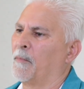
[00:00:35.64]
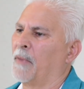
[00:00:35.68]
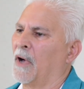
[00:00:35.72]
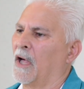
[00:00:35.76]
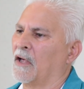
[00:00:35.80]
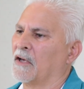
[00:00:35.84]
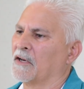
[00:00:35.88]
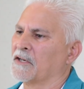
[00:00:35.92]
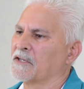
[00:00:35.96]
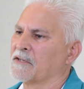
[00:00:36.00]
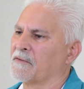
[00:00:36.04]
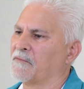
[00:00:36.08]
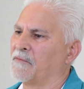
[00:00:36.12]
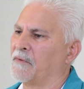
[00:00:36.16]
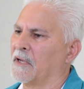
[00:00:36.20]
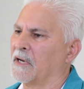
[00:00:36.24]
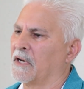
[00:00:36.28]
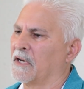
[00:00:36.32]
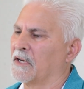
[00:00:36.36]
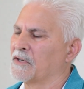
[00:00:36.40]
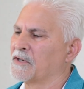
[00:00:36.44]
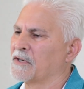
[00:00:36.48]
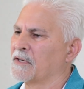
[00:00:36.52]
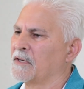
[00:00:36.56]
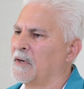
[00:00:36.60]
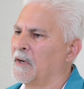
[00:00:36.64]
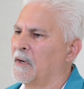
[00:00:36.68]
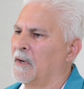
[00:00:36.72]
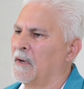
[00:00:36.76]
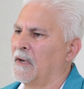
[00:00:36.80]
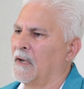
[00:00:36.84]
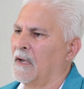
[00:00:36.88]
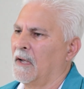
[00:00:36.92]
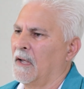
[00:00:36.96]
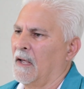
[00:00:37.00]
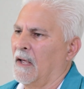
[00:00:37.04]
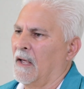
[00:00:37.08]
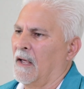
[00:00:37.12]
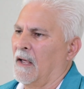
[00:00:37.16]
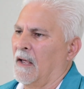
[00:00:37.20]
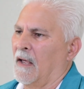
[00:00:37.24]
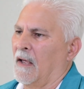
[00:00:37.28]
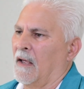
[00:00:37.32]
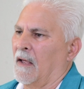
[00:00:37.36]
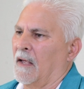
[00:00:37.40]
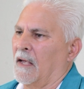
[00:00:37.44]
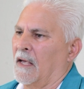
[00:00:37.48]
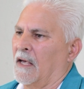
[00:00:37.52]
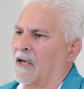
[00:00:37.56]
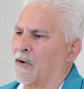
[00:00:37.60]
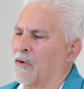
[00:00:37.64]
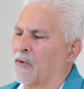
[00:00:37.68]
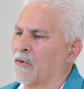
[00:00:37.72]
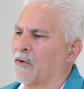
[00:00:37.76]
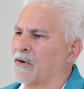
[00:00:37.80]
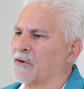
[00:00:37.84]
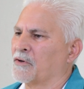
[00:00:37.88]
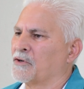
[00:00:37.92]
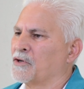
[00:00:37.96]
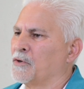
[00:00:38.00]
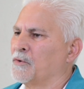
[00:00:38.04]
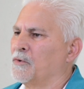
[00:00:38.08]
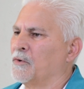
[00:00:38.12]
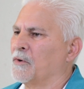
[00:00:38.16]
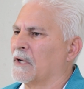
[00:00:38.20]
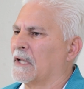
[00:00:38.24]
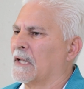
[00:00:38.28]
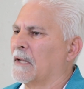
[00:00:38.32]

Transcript: a polished finish. In order to